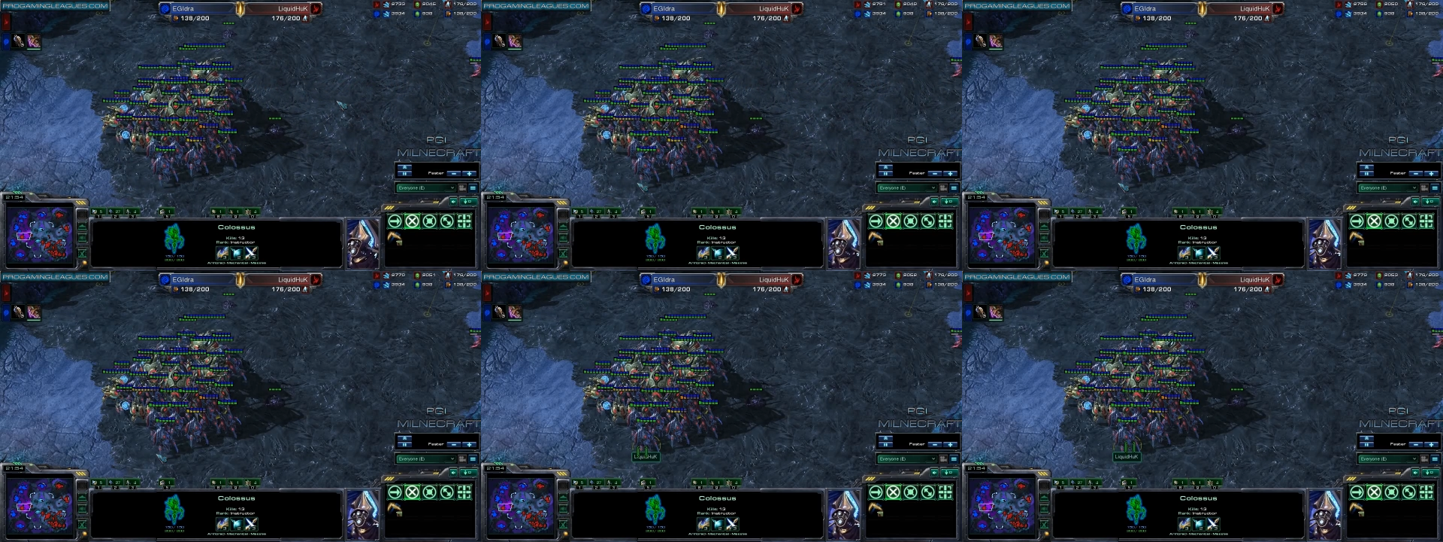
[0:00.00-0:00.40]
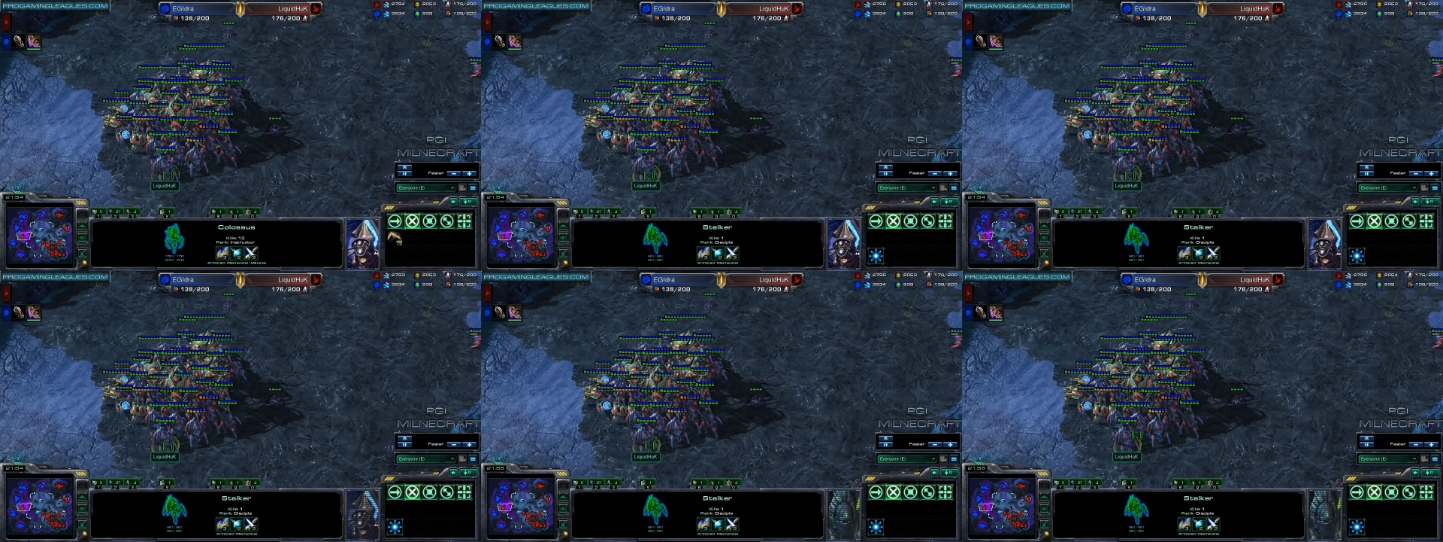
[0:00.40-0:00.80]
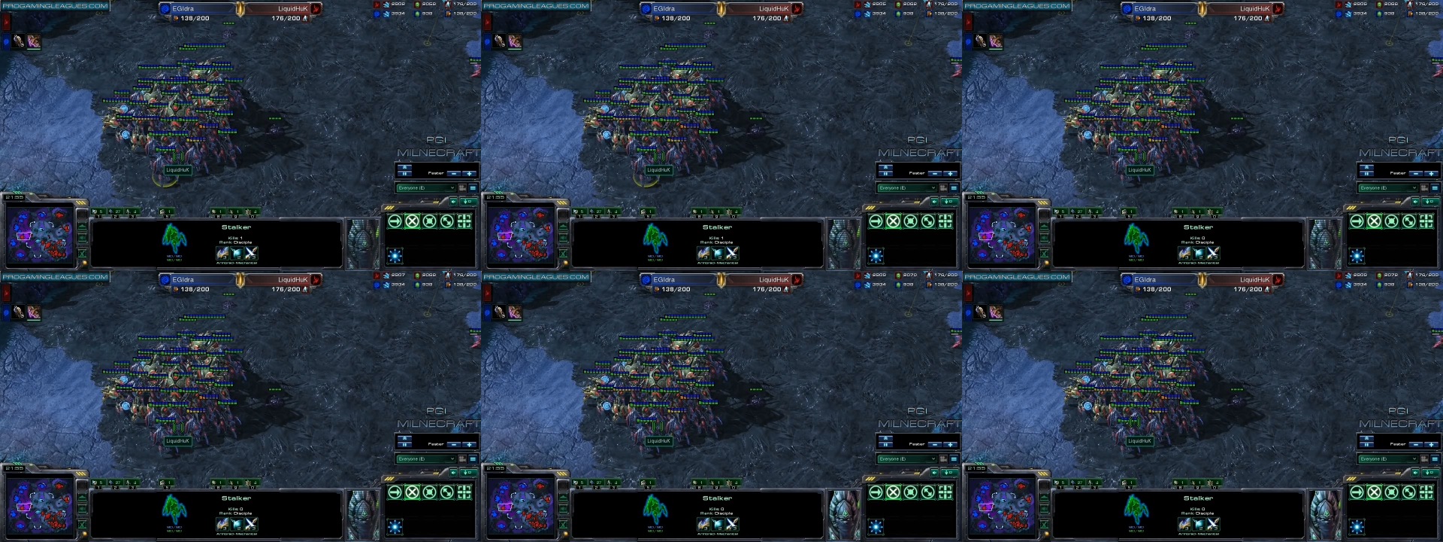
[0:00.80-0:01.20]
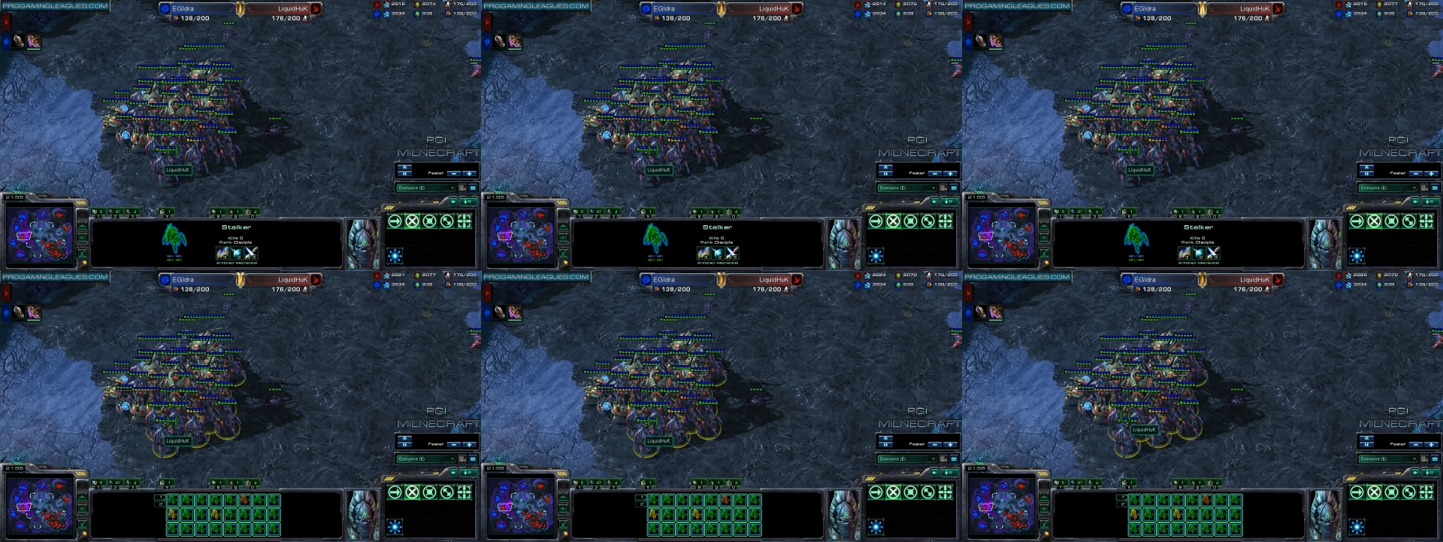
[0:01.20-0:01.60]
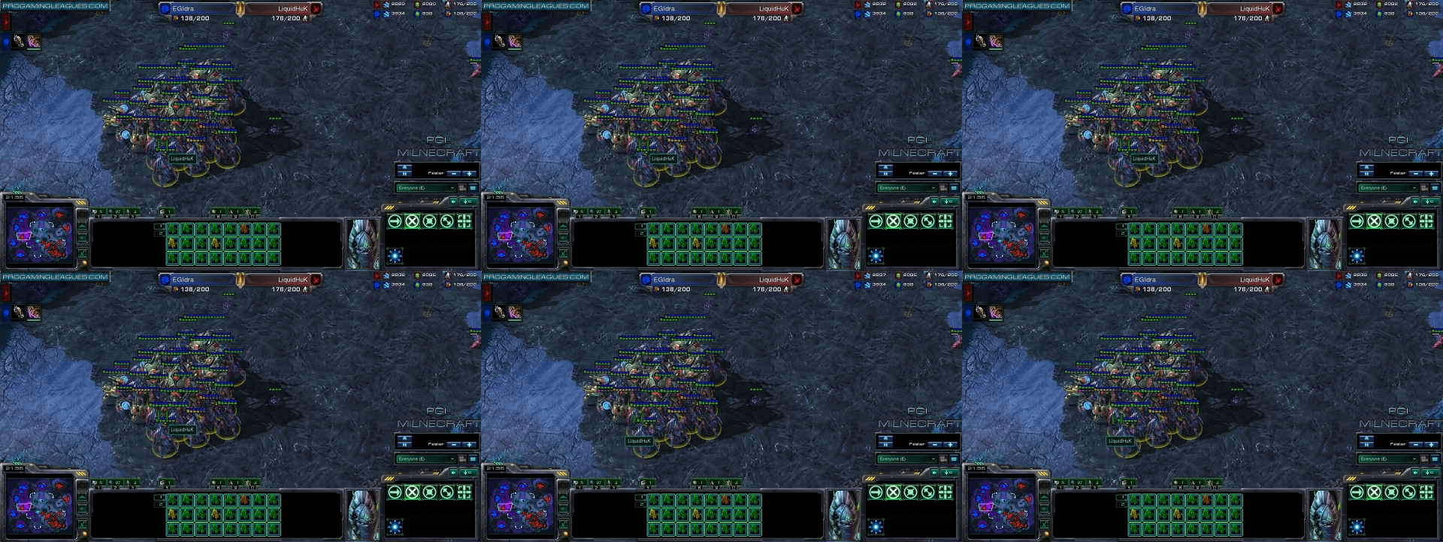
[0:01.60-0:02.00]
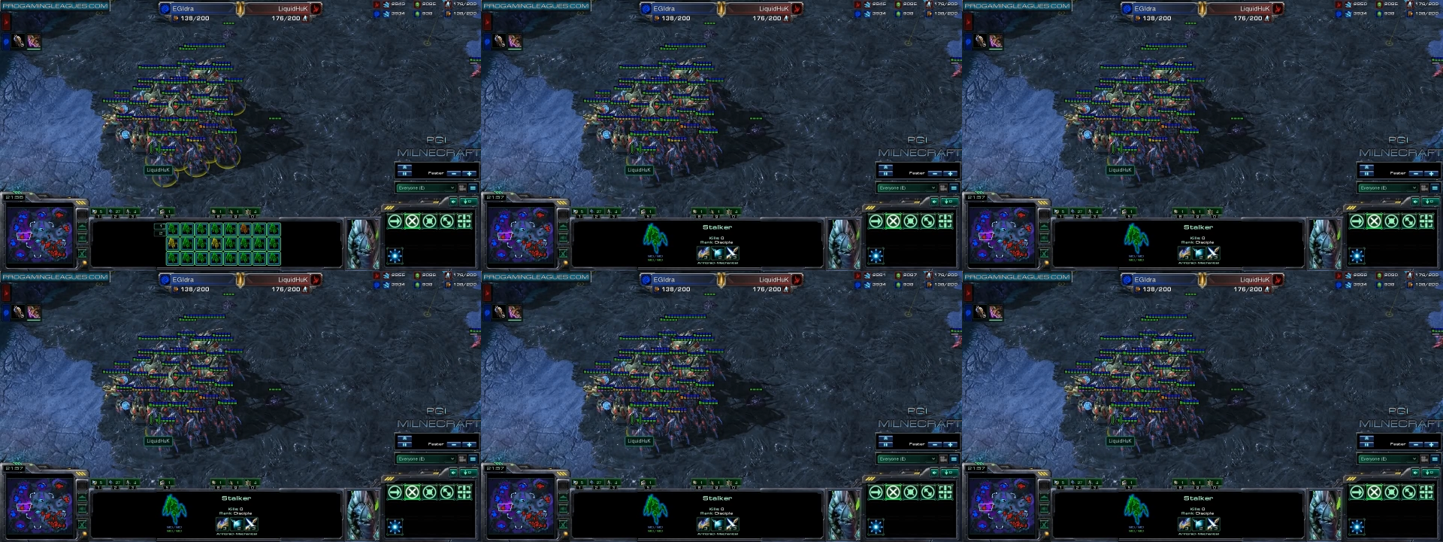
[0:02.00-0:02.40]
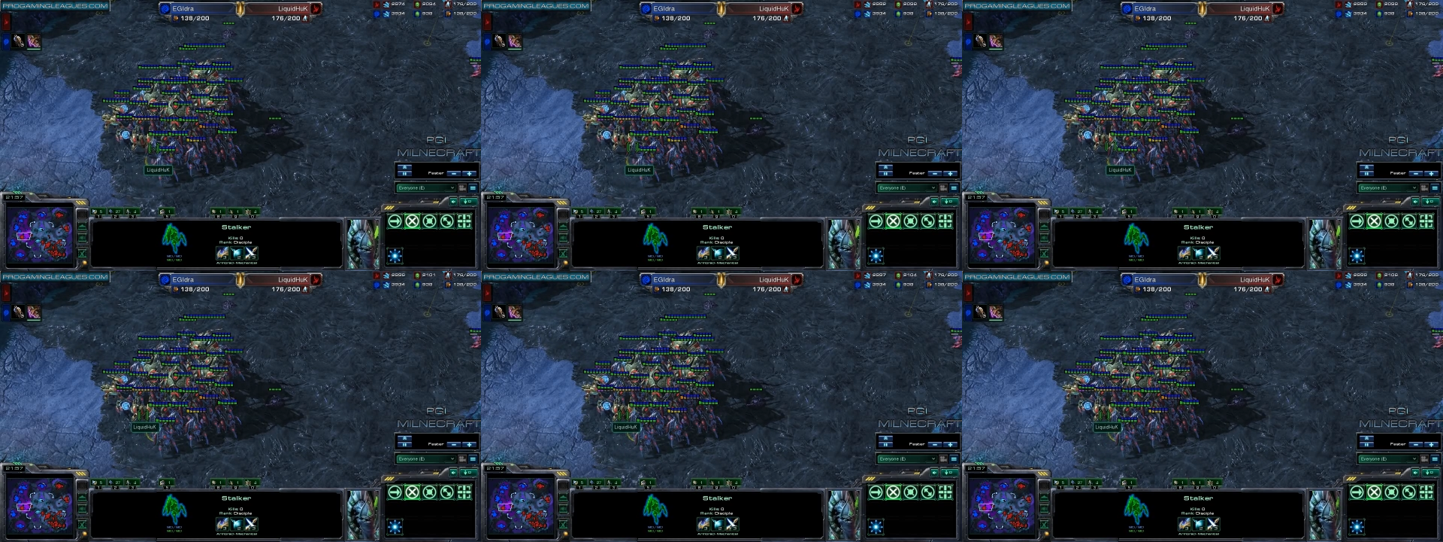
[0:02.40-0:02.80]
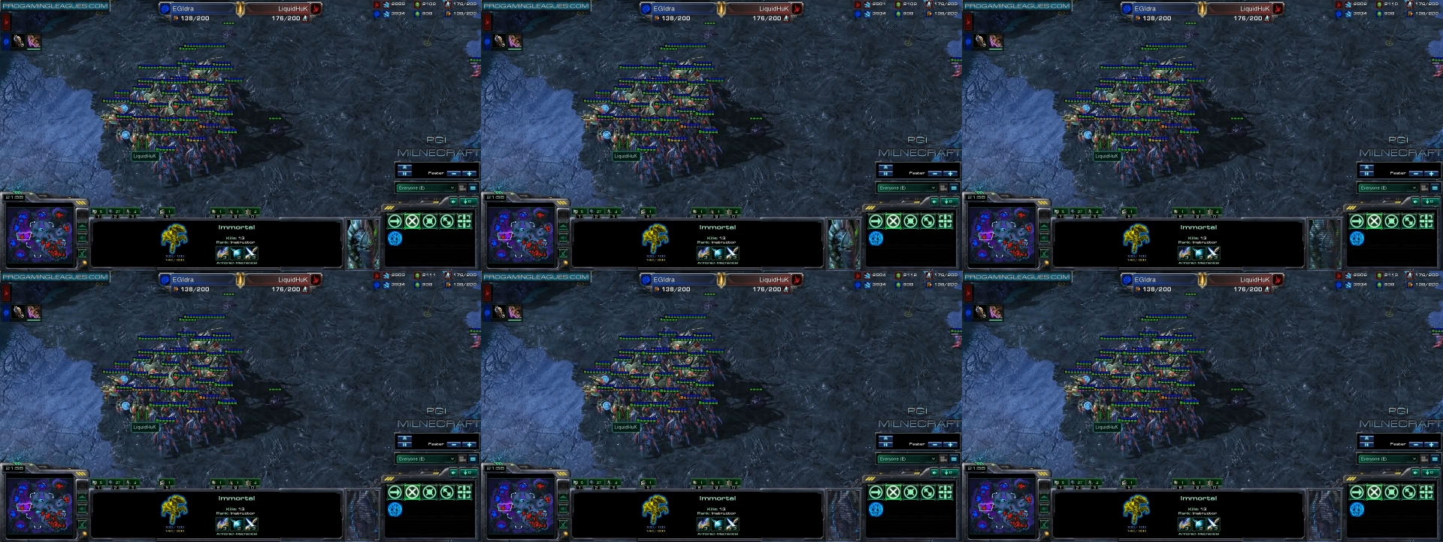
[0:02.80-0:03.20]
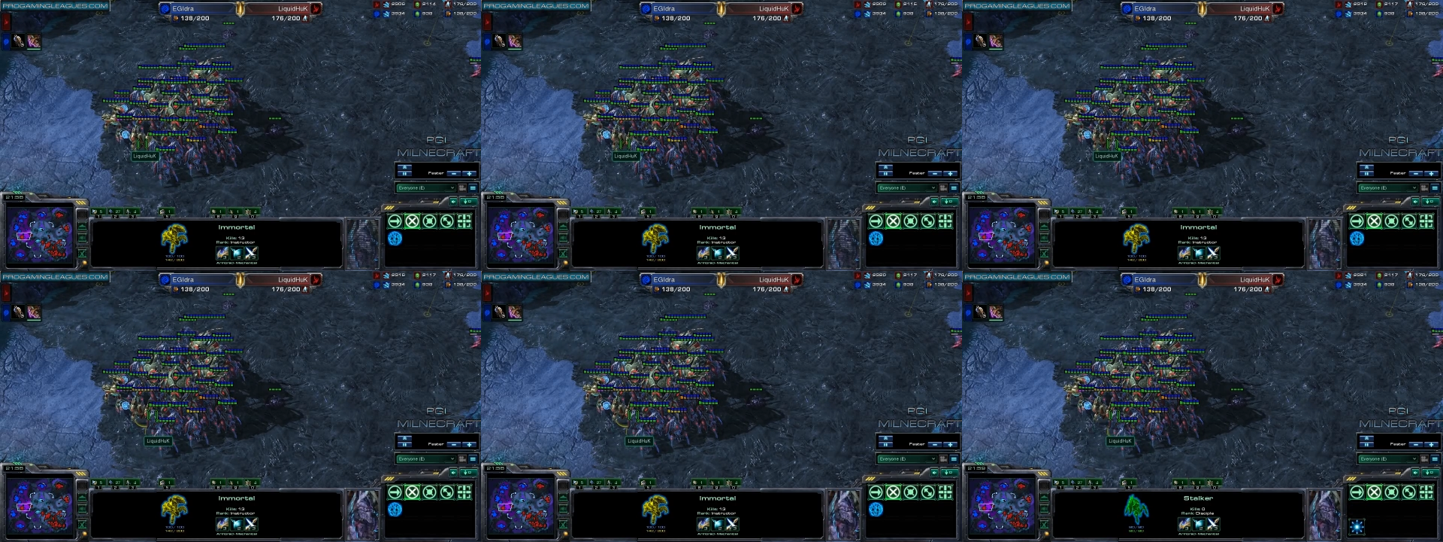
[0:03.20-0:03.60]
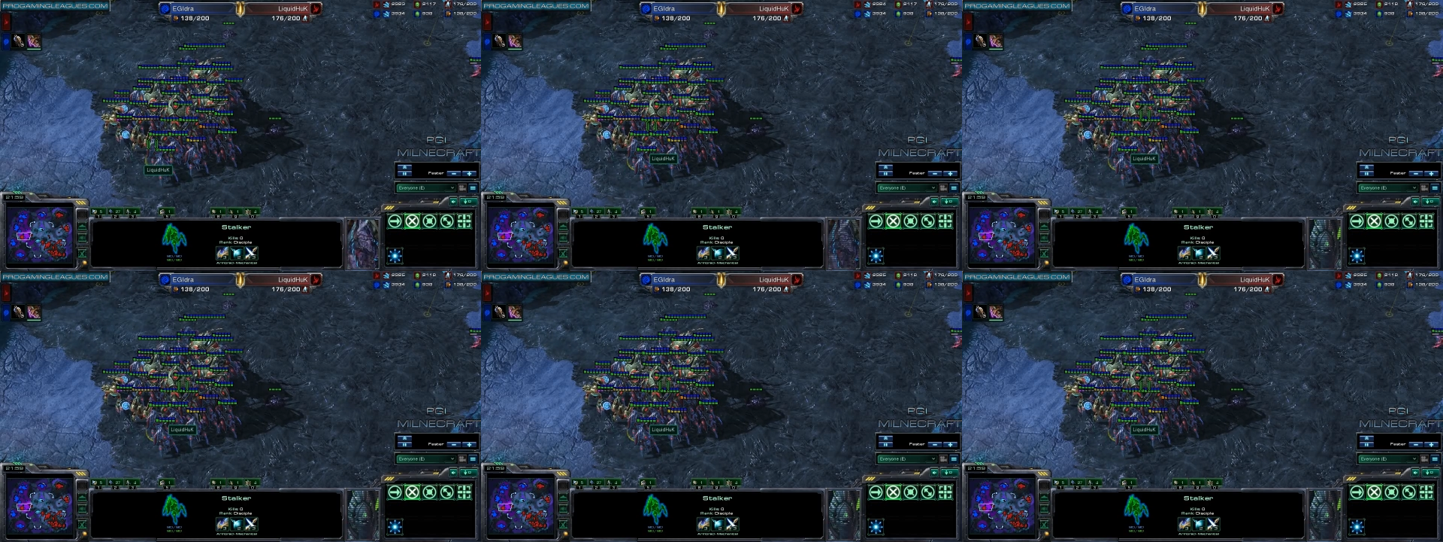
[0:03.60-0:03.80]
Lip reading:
(no speaker visible)